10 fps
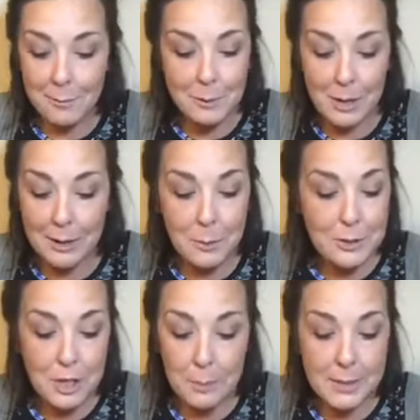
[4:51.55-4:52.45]
I don't know
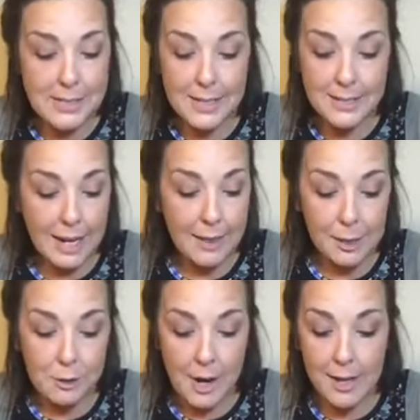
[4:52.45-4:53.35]
what shape this is, kind of
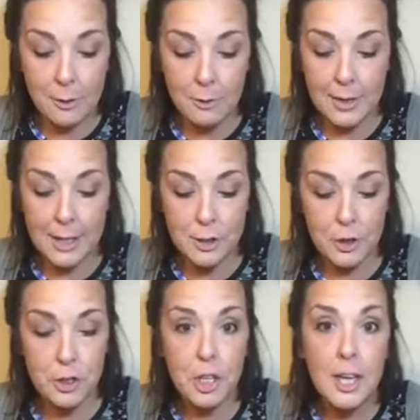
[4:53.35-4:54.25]
like a
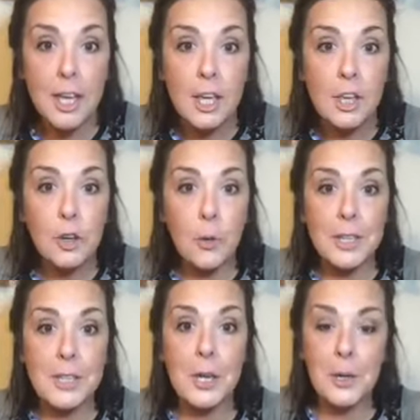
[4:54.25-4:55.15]
triangle-ish. You're
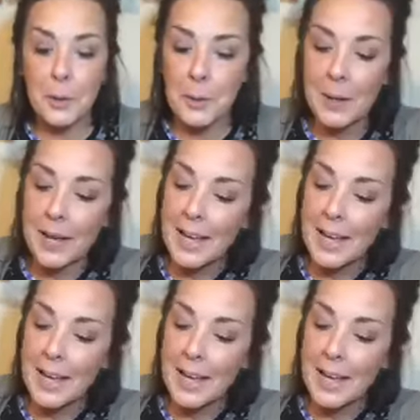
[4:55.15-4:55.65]
going to